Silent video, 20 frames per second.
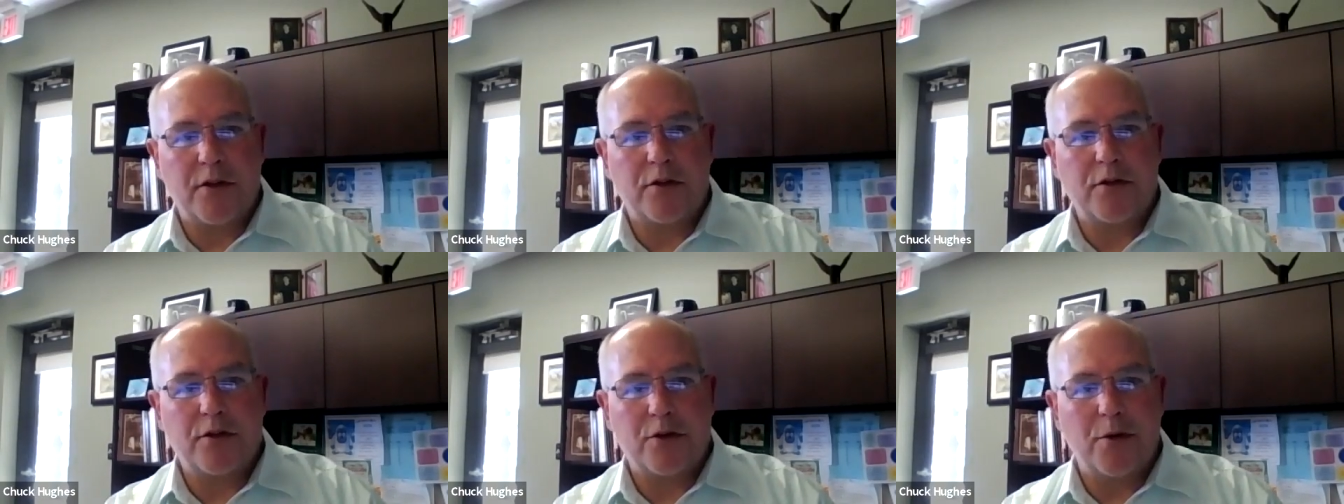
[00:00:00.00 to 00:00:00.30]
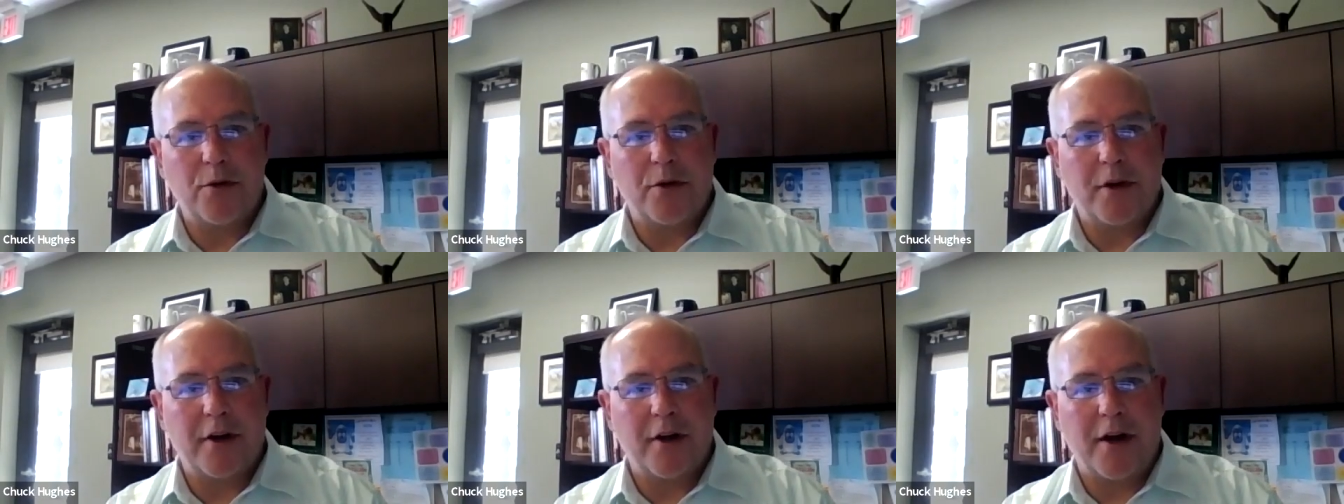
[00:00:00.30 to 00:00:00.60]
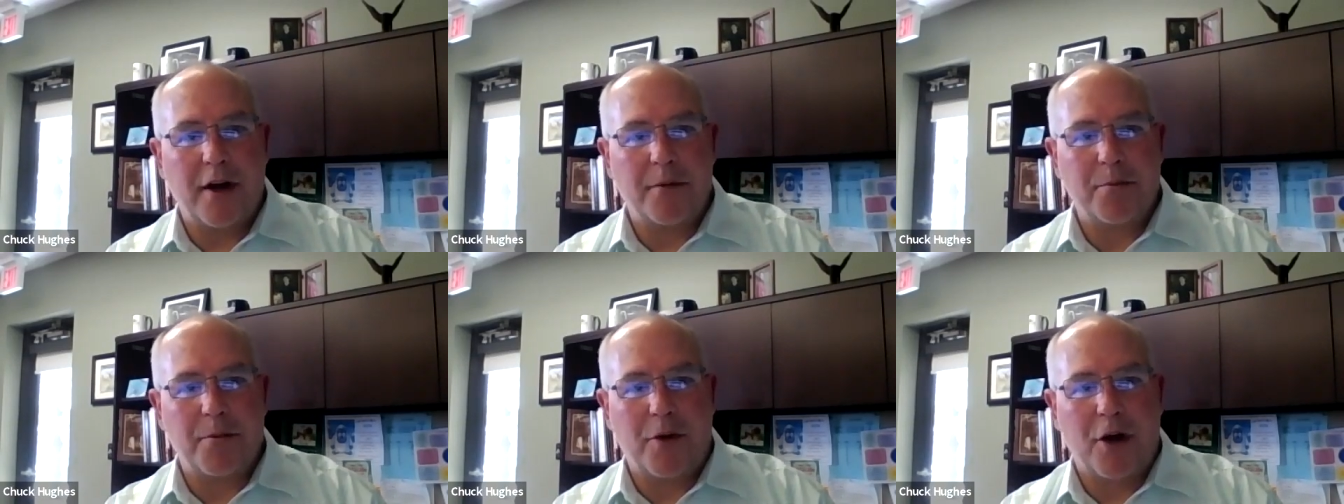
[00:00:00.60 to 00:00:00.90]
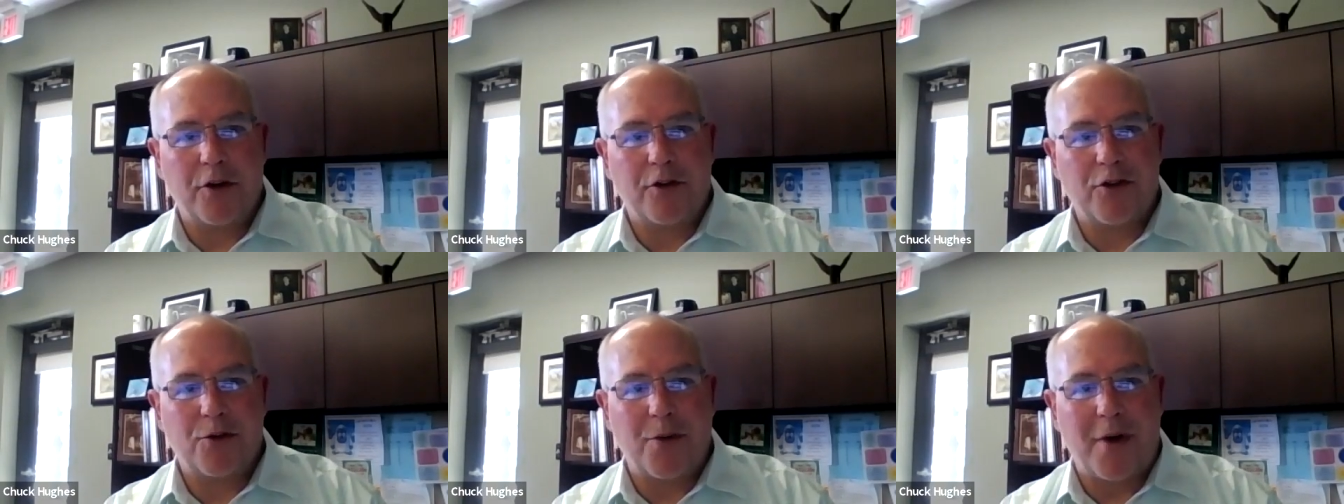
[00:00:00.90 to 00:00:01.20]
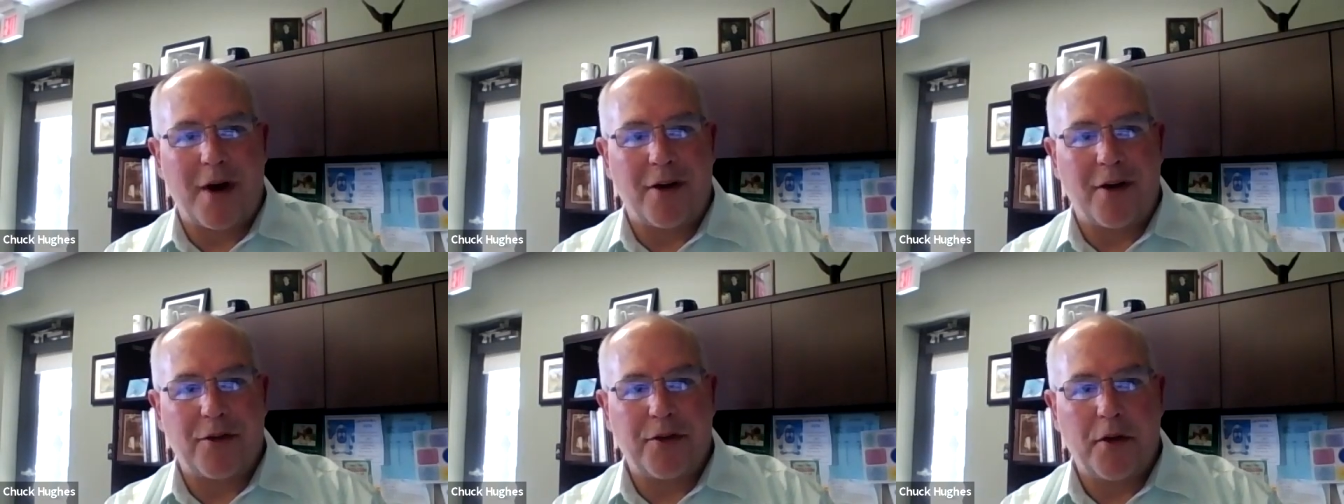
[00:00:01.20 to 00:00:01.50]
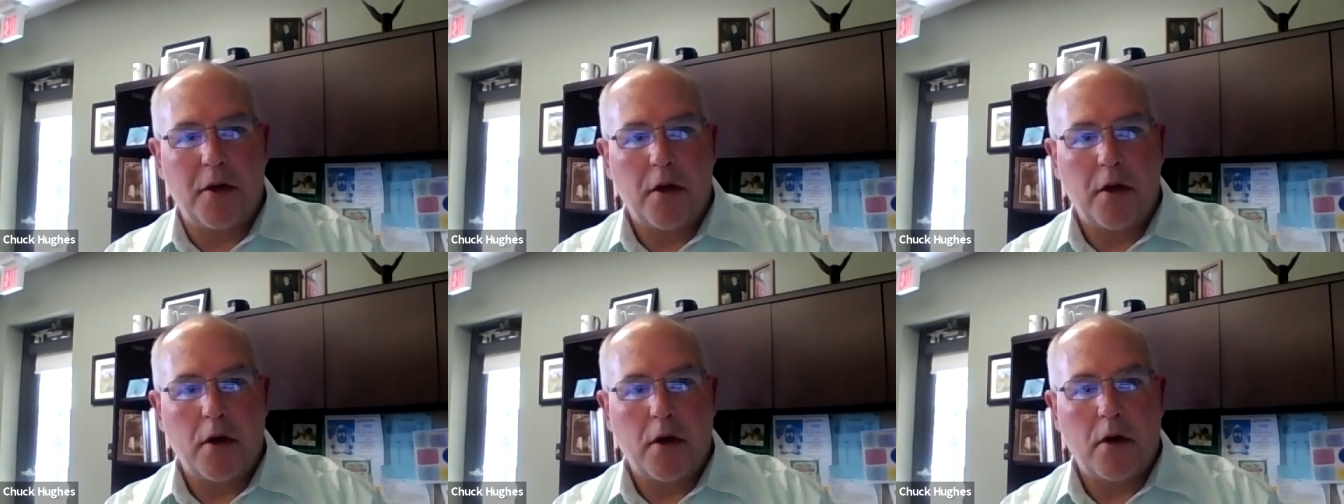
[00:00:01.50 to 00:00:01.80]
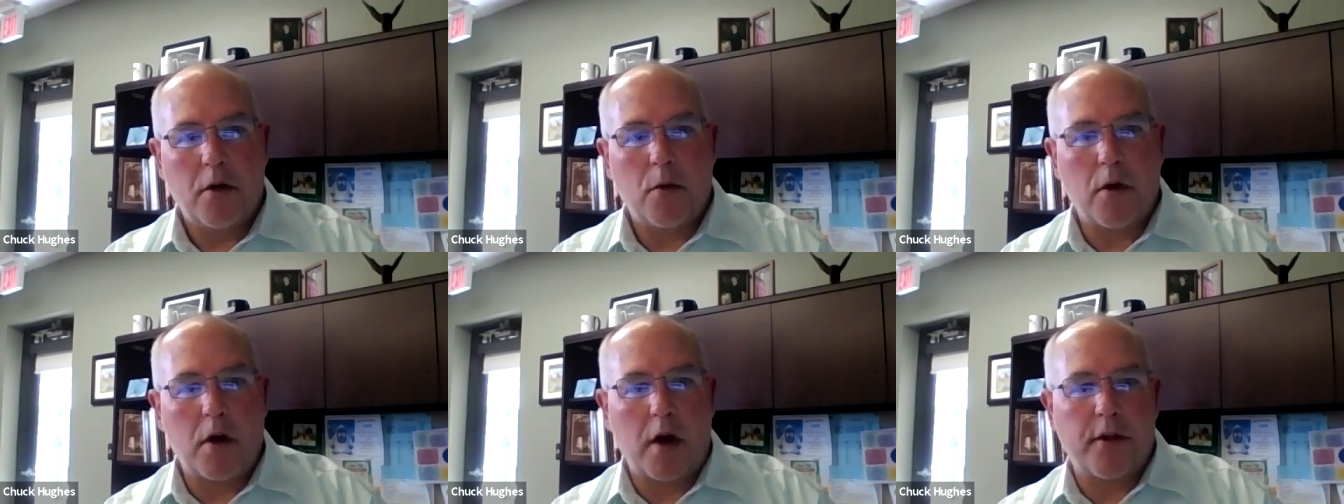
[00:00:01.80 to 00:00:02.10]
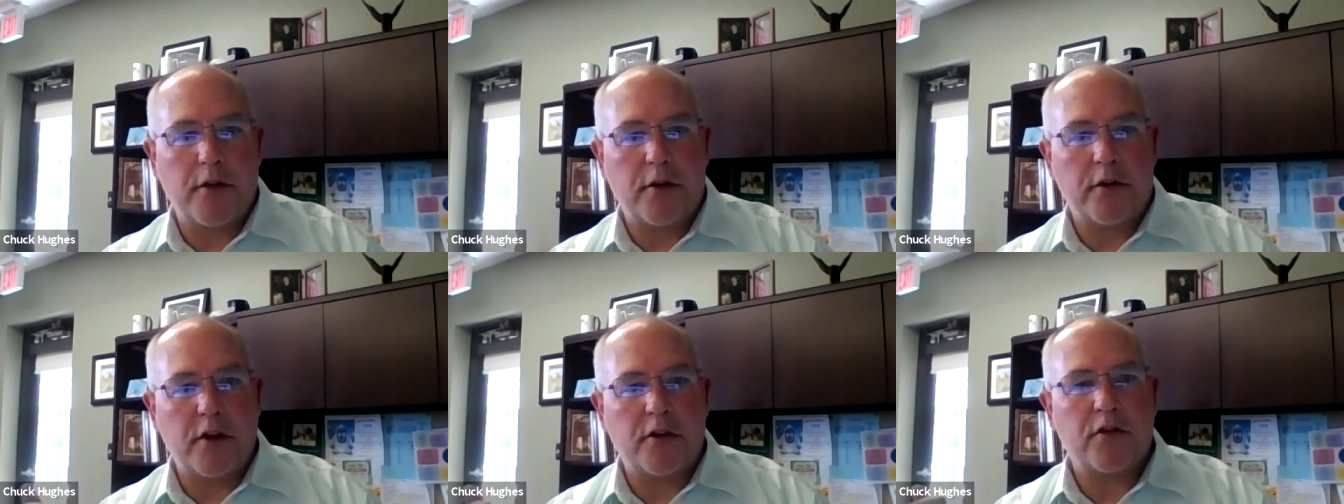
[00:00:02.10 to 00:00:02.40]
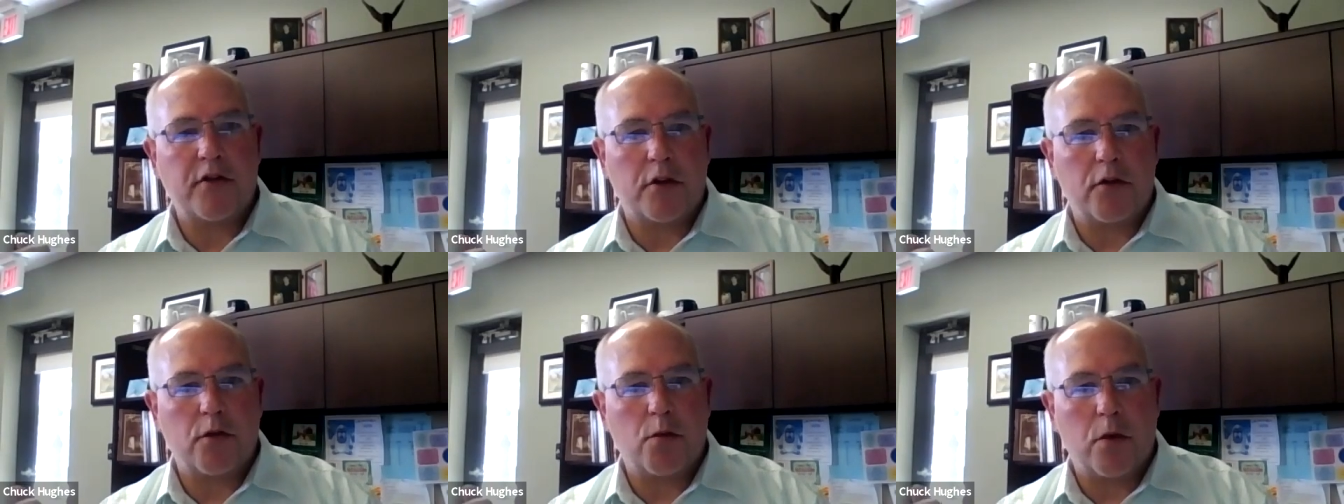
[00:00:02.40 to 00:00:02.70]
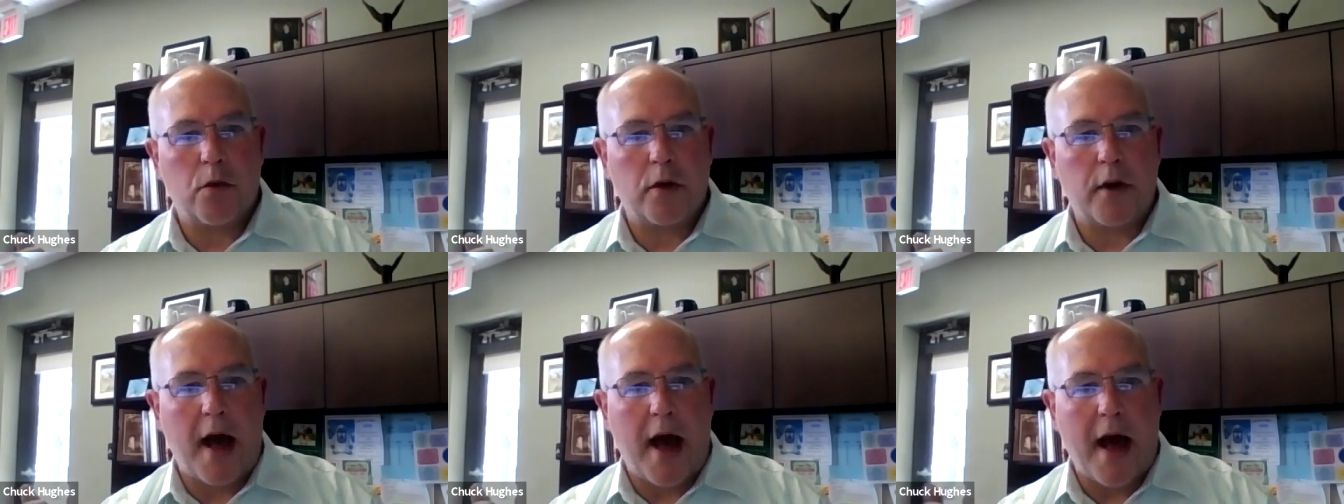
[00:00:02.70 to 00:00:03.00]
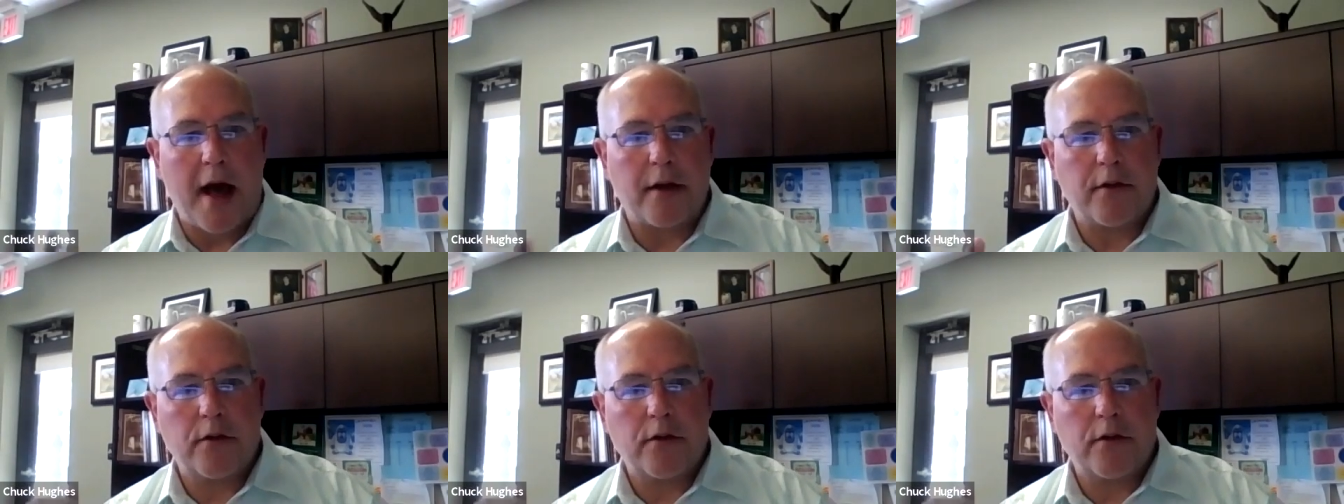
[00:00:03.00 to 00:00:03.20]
the school year on March 12th, where other districts were not.